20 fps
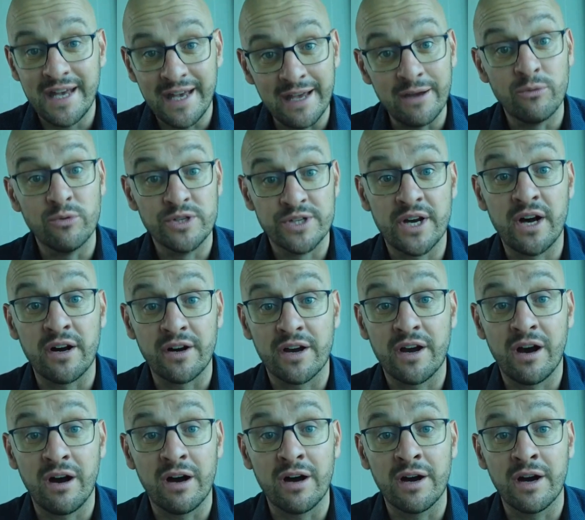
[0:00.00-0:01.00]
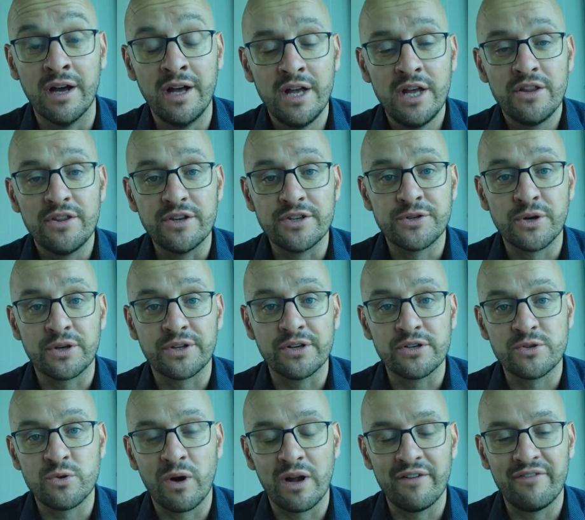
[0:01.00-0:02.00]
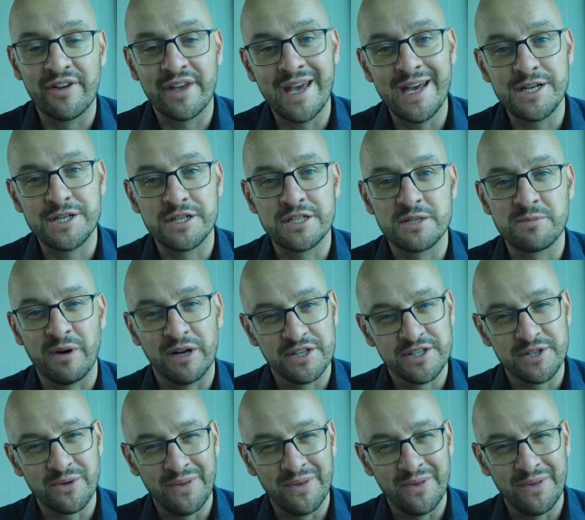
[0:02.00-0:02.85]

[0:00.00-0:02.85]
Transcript: it was Hong Kong that took those qualification spots.